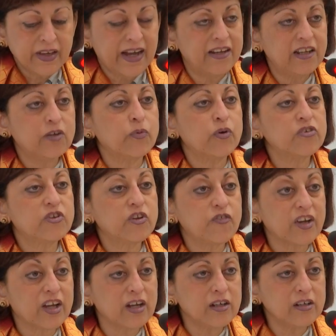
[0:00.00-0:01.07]
and it was
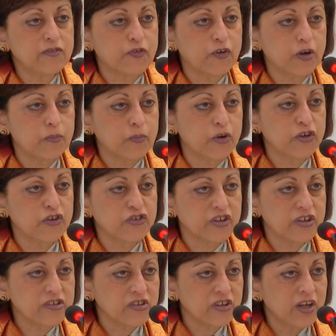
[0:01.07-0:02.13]
difficult for
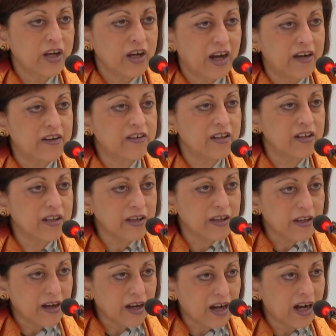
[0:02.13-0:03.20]
Mauritius until
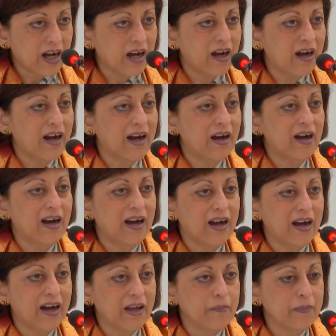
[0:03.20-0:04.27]

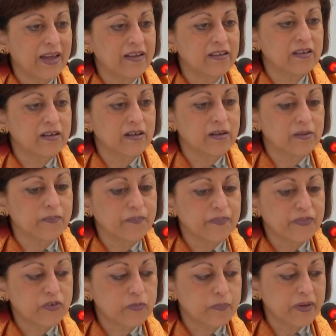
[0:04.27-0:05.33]
I made
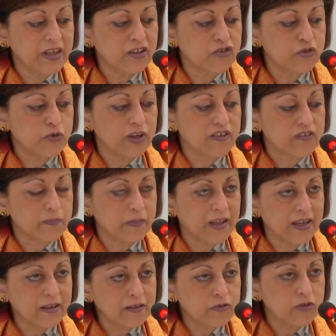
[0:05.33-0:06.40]
the speech to
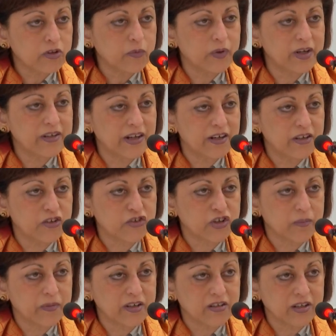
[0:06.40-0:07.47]
explain to the World Heritage
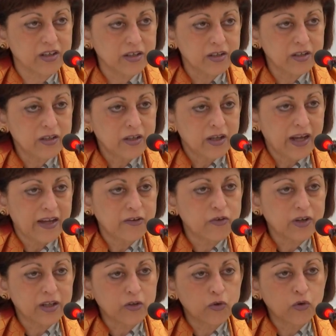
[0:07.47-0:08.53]
Committee and you
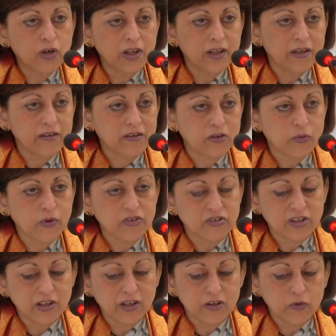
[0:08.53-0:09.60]
can Google it, it was
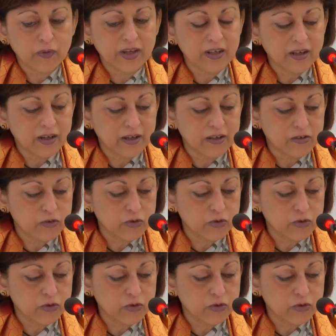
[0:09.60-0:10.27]
in Lithuania in